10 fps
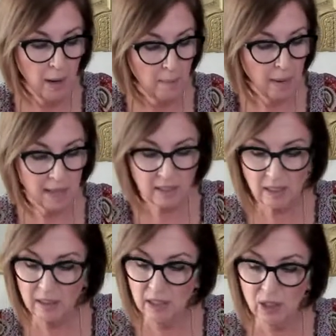
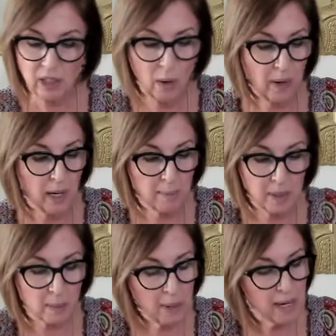Masculine is showing up
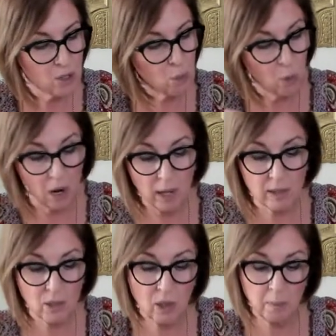as Page of
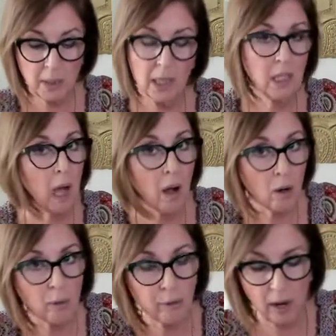Wands. Could be a
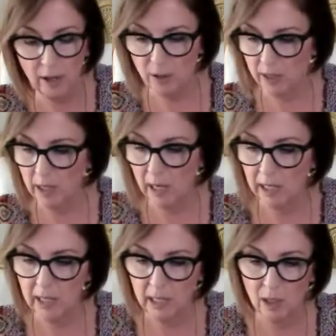younger fire
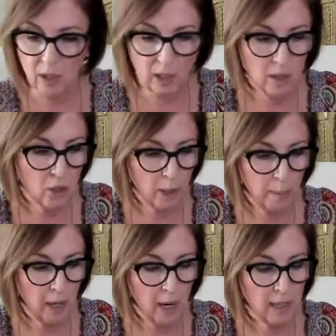sign here,
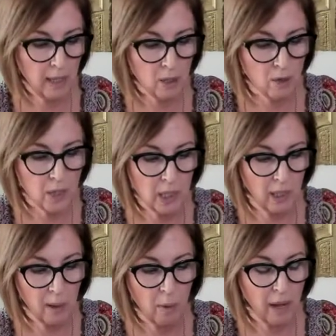Gemini, that you're
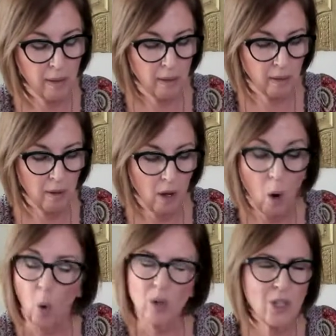dealing with,
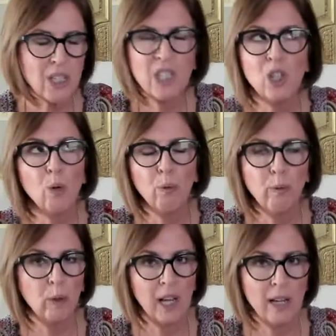or just
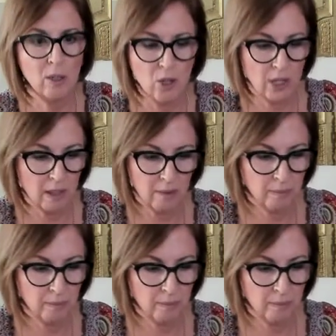youthful energy.